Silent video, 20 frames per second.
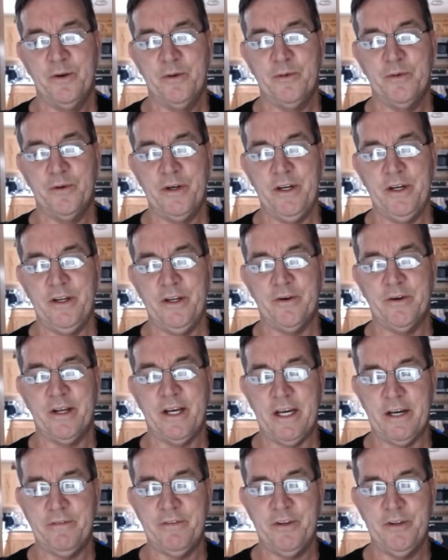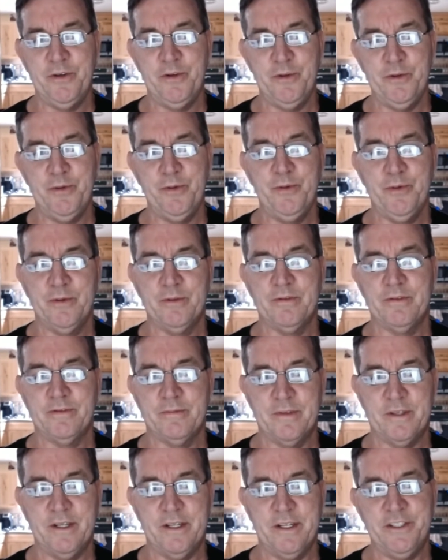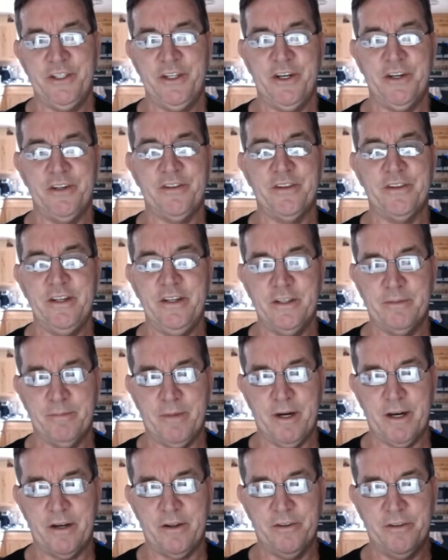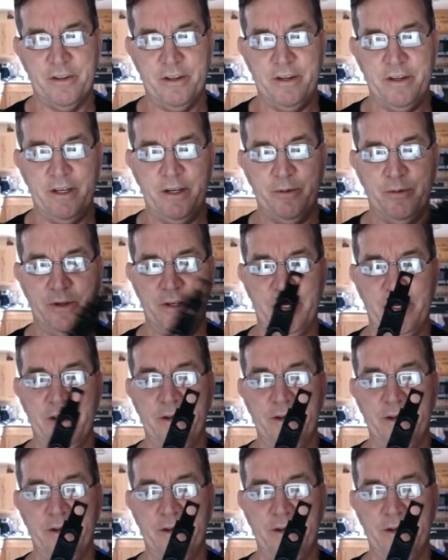where you don't have to adjust these models in any way.